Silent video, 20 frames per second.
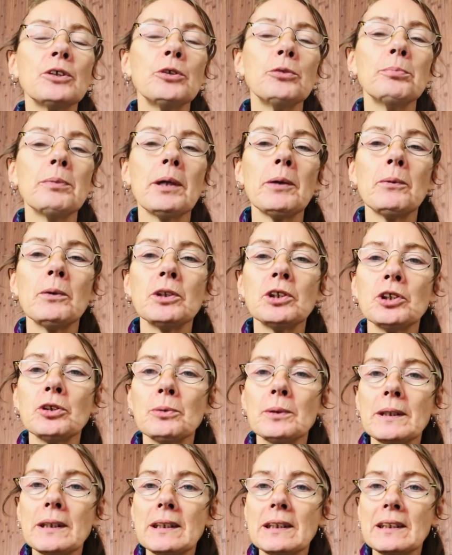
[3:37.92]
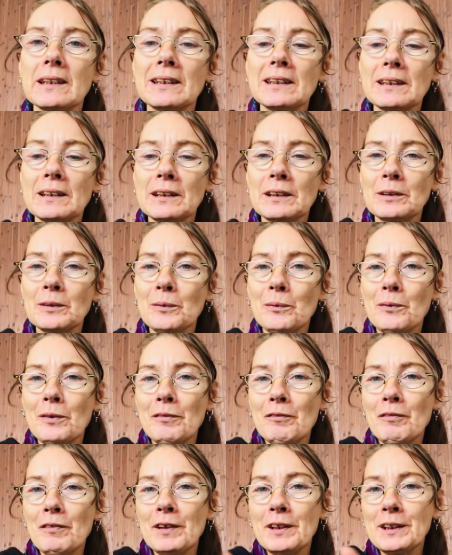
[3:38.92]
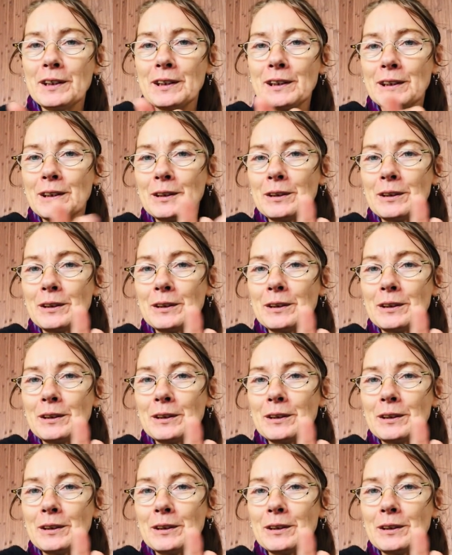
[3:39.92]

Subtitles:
who may want to assist with this